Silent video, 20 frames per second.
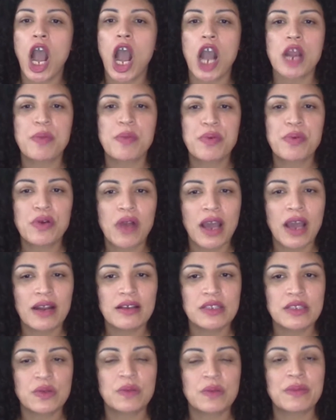our
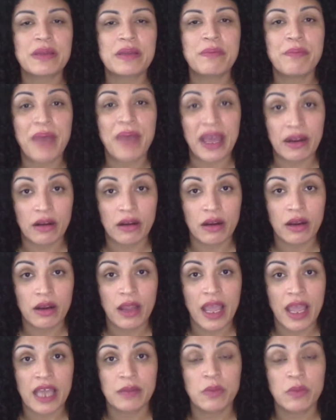products will be better
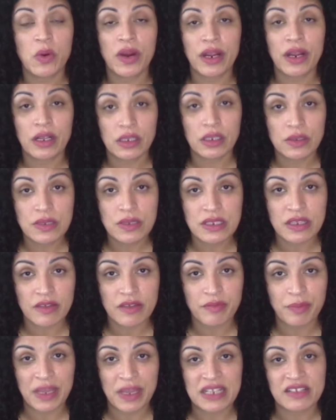and more
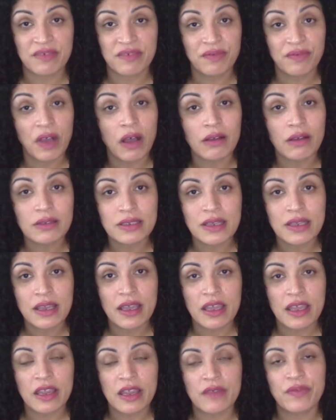inclusive by default
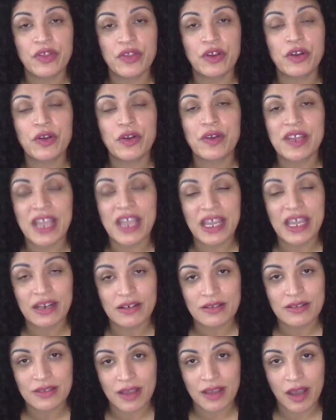if their
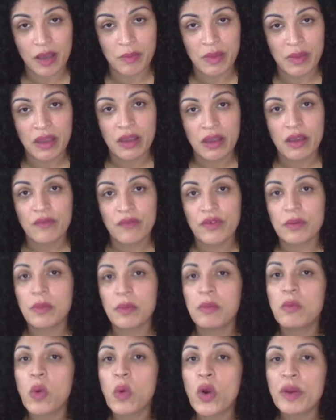creators come
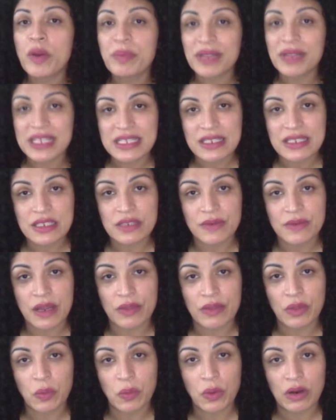from more places
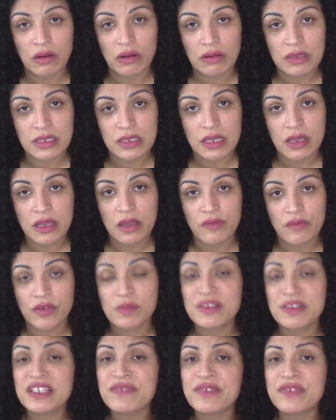around the world,
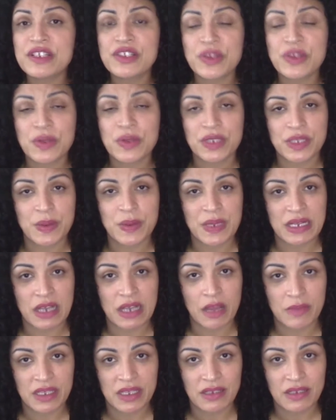from different
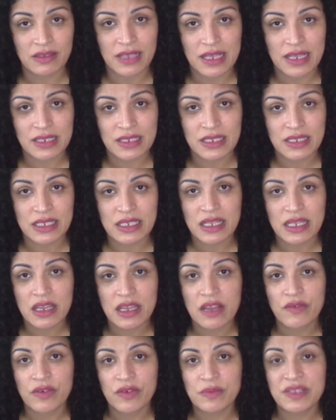socioeconomic classes,
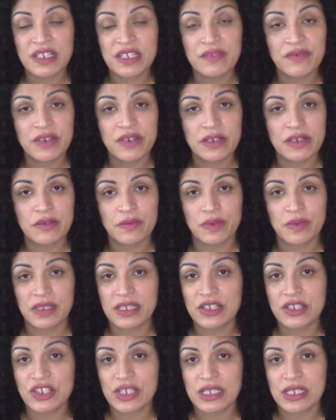from different
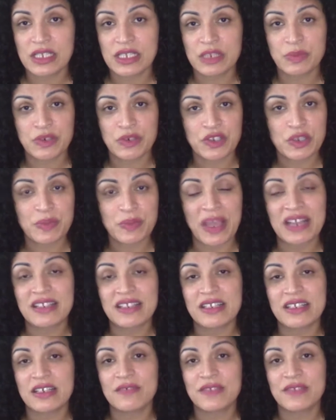religions,
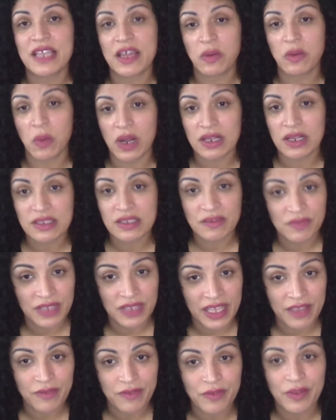perspectives, and walks of
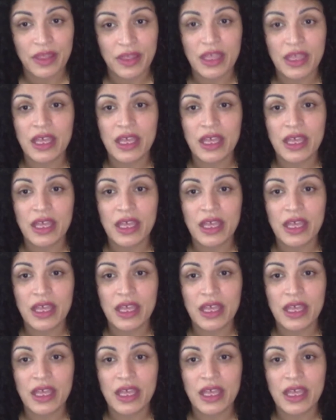life.